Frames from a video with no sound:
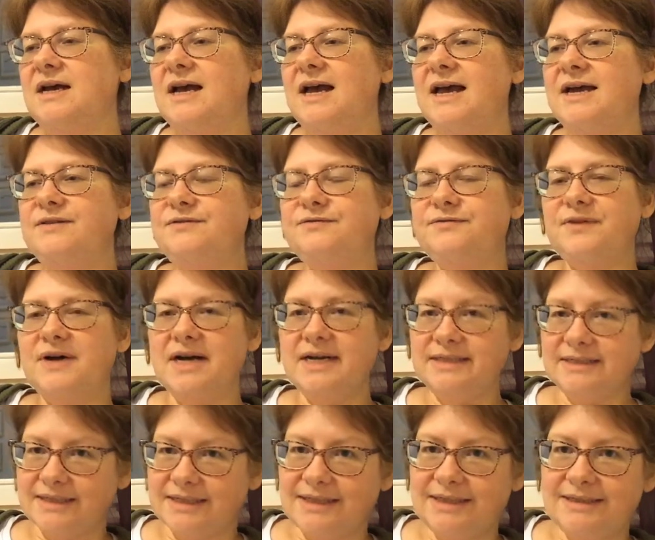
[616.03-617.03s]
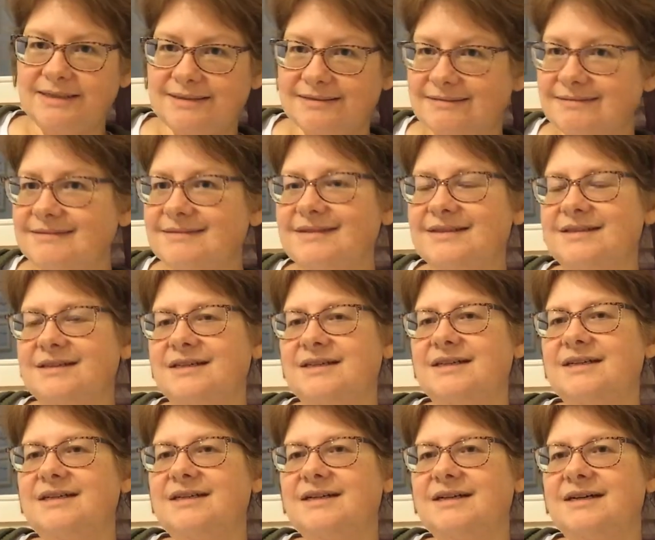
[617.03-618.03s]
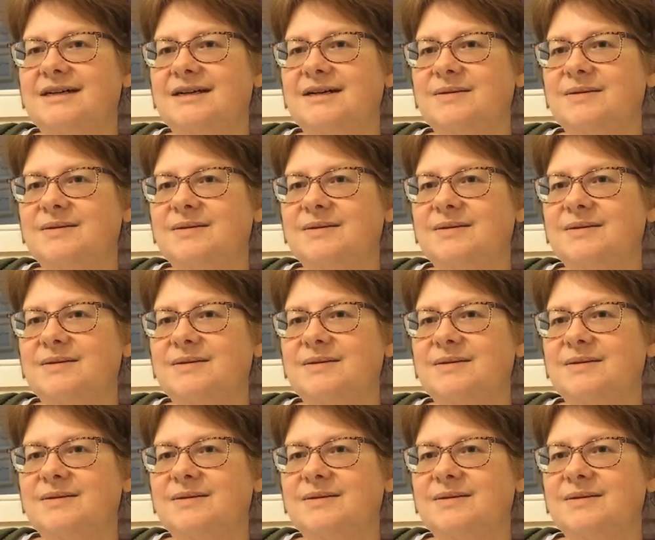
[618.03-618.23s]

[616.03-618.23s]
And finally, the